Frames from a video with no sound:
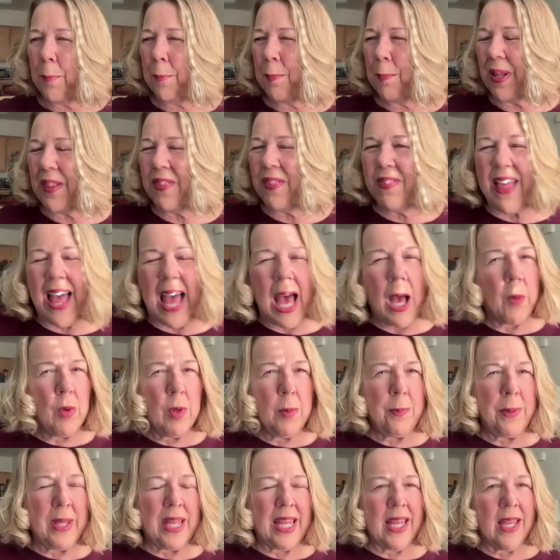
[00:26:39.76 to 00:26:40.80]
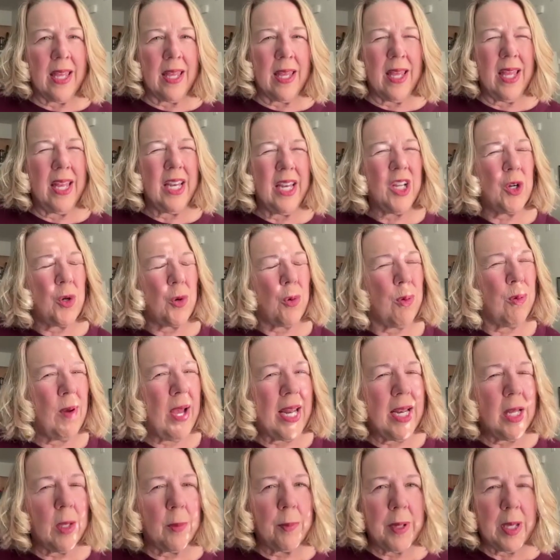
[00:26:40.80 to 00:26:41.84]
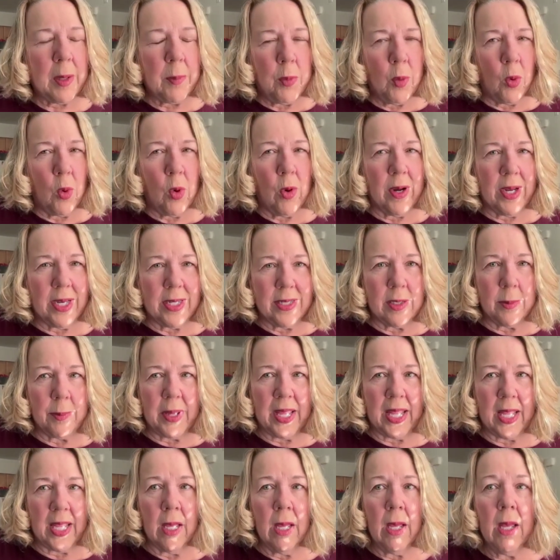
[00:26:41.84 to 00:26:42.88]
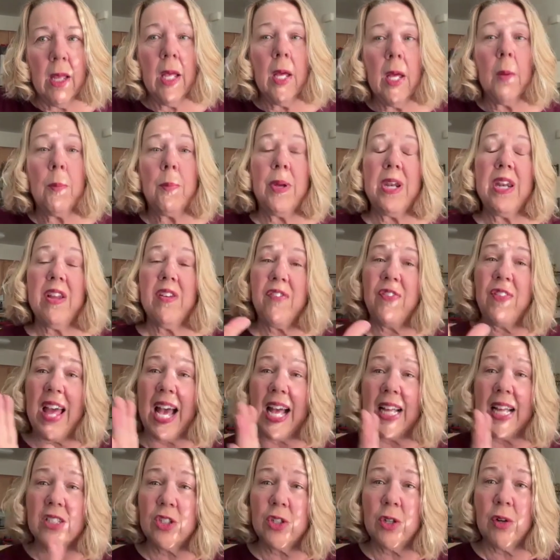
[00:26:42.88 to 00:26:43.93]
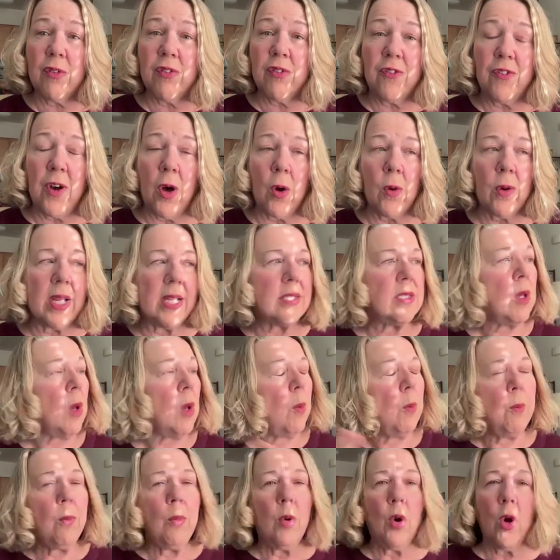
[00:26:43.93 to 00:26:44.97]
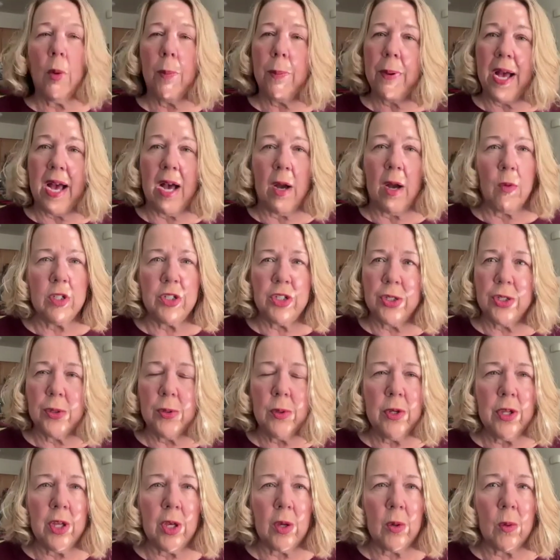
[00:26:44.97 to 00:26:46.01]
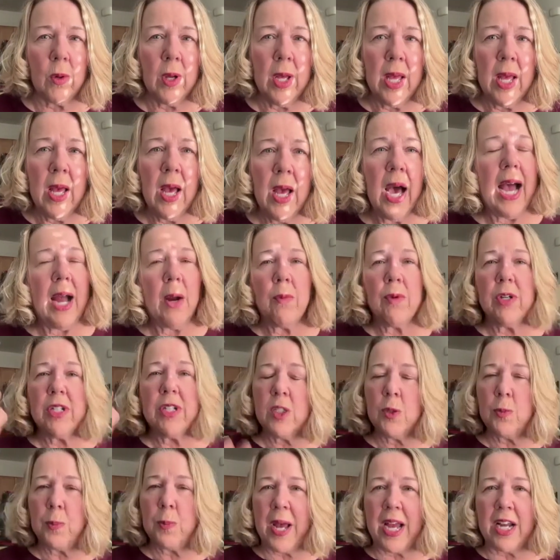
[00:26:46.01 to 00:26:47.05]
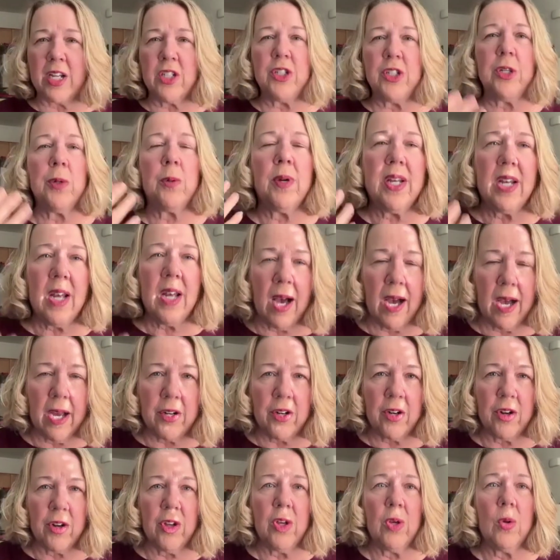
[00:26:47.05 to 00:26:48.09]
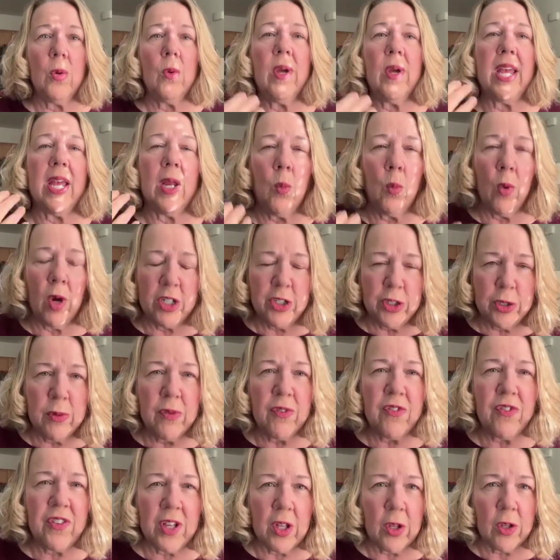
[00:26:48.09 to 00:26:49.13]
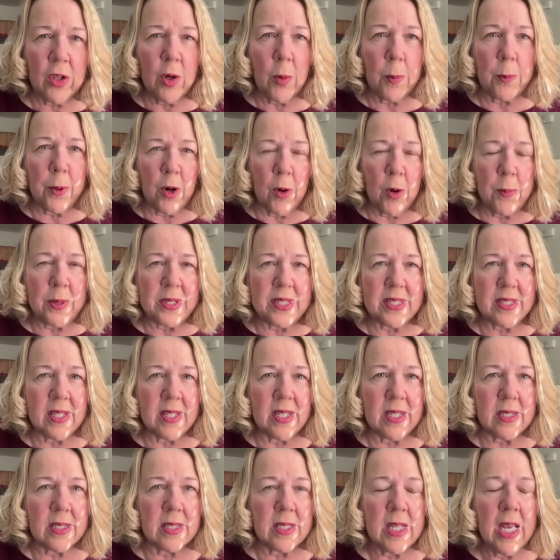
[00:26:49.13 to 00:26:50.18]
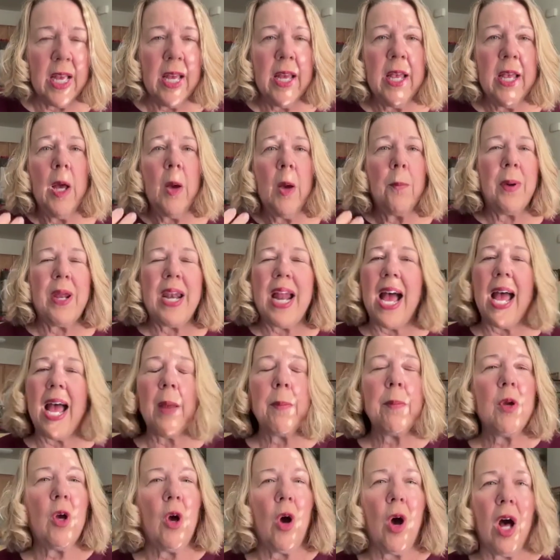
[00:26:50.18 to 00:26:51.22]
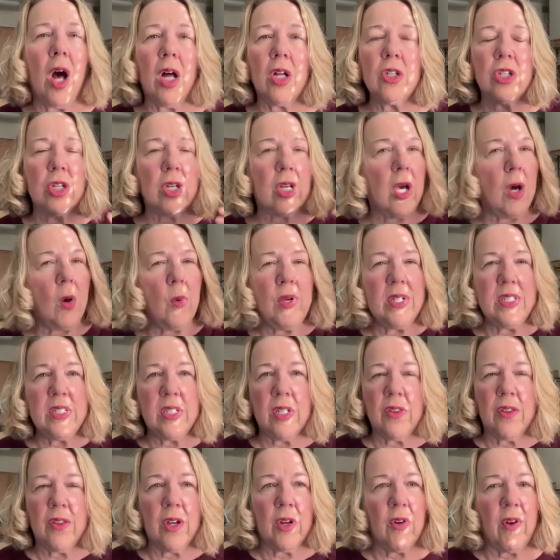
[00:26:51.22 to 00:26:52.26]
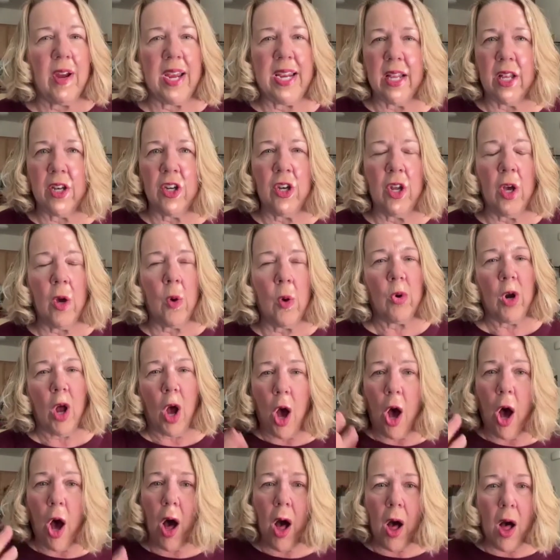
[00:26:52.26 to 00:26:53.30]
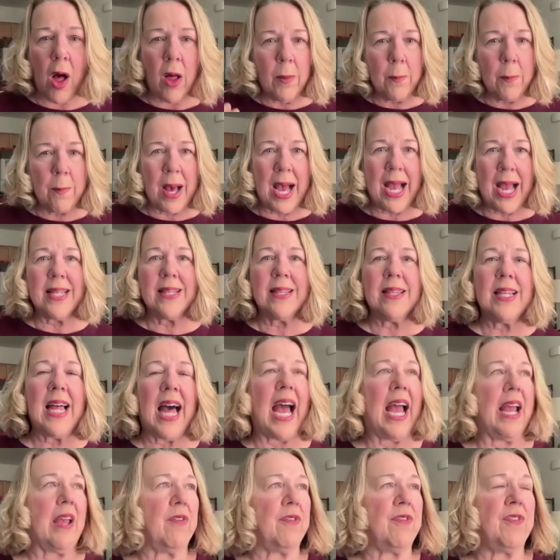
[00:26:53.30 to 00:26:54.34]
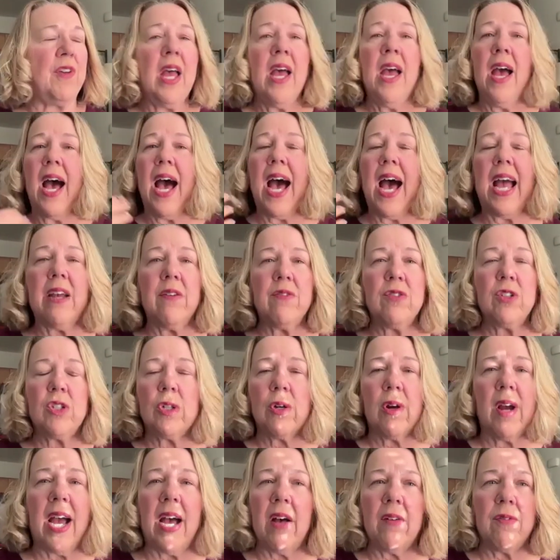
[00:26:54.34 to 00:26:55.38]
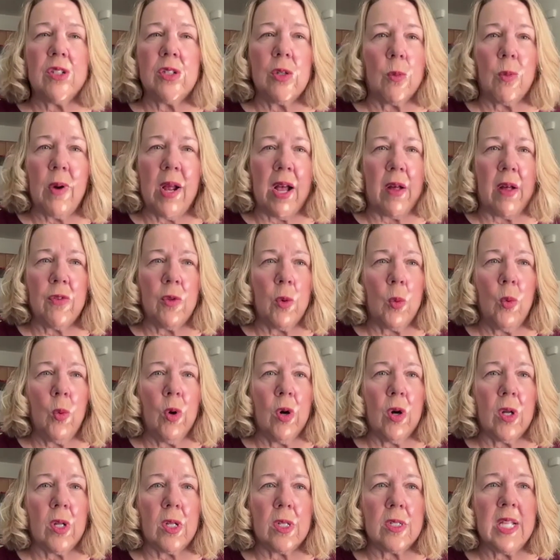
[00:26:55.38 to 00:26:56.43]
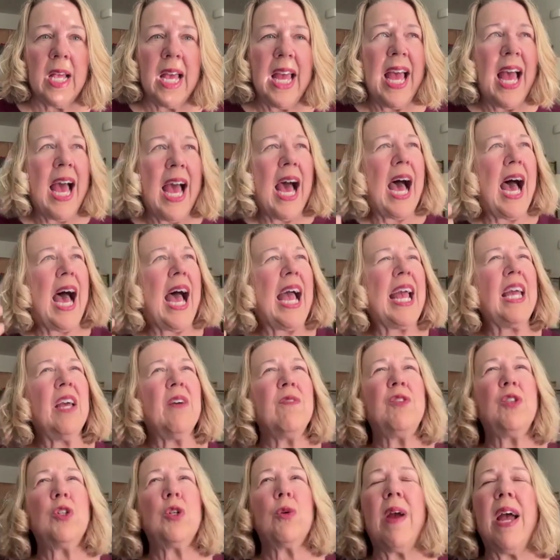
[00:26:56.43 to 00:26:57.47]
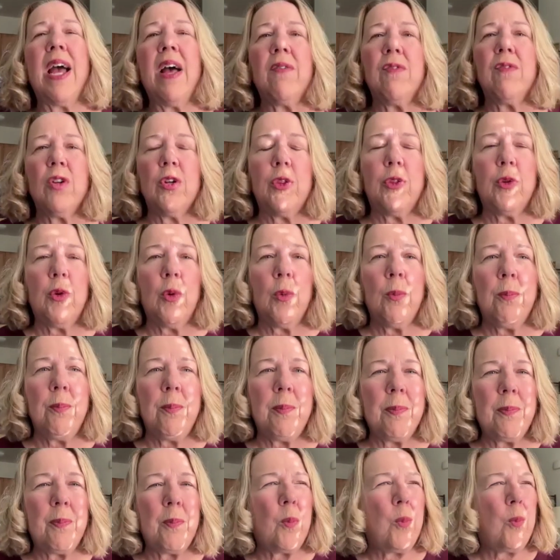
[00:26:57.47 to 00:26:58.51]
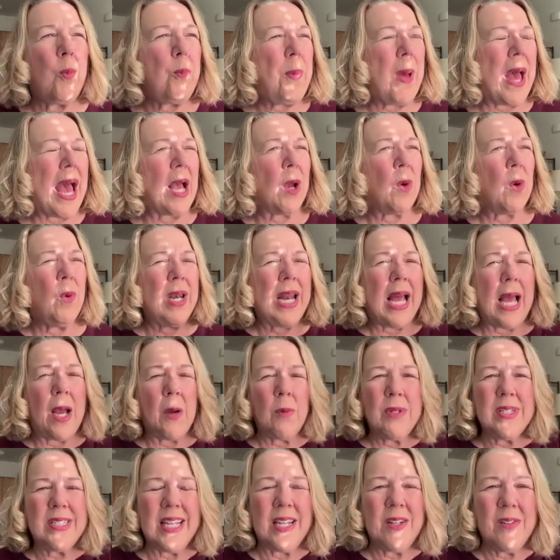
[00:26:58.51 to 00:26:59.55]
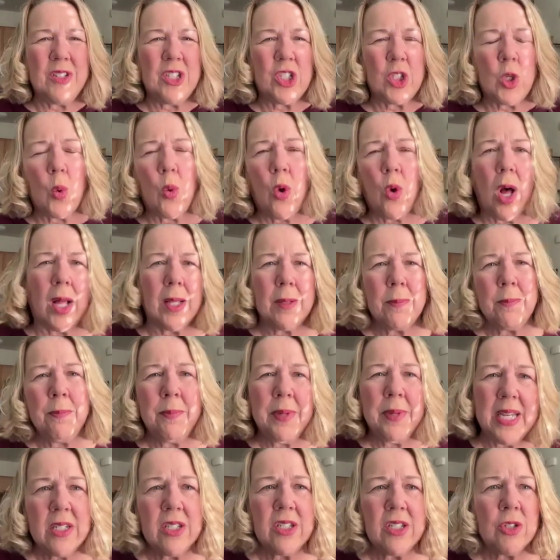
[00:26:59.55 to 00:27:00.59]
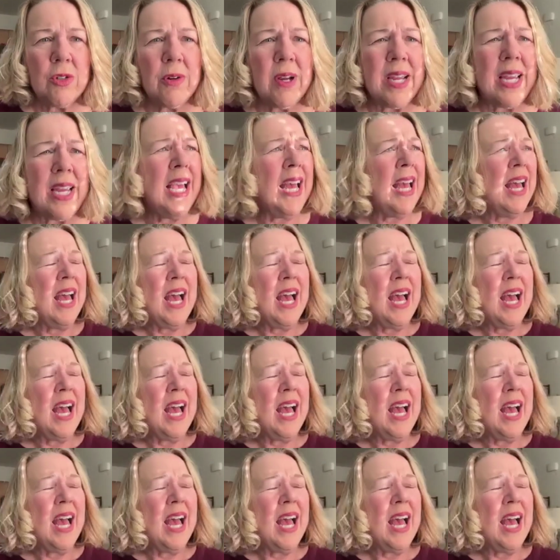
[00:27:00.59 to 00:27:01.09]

but that would be incredibly boring to me. But if that's your focus, more power to you. I respect you and honor you in what you feel your purpose is. But I'm called to go into the great unknown. All my life, I have traveled around the world. I have traveled through, back when I was in so called ministry,